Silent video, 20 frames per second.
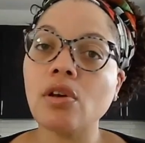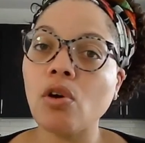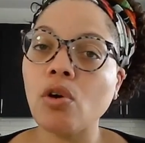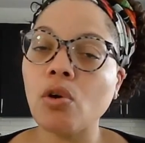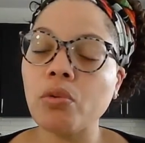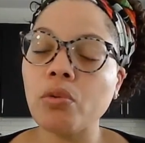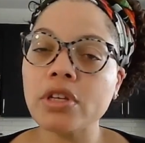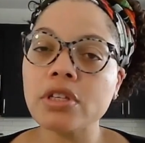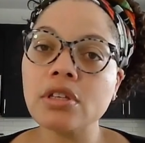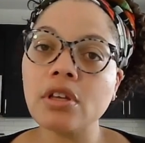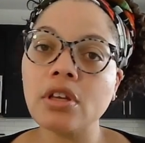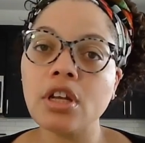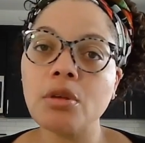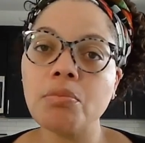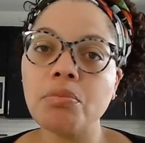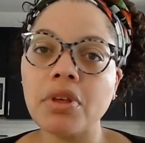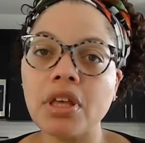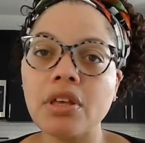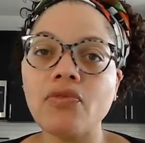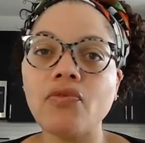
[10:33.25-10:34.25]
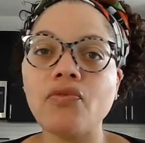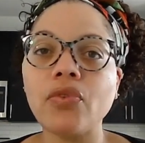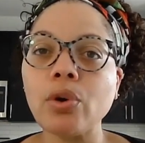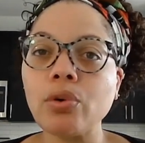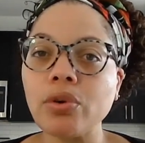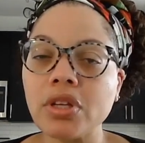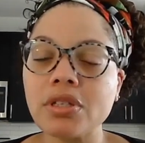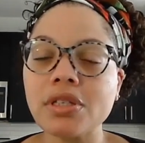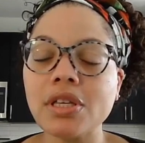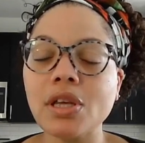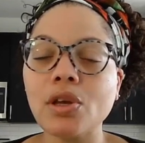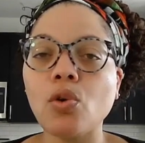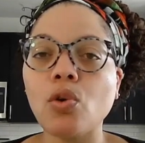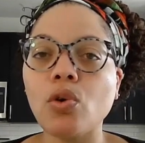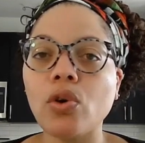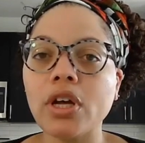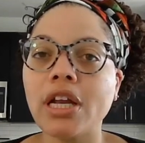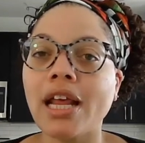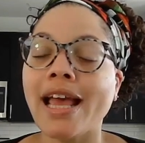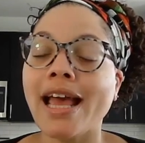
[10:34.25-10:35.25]
always going to be focusing
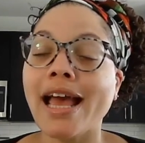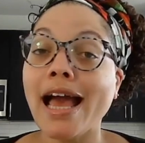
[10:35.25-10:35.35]
on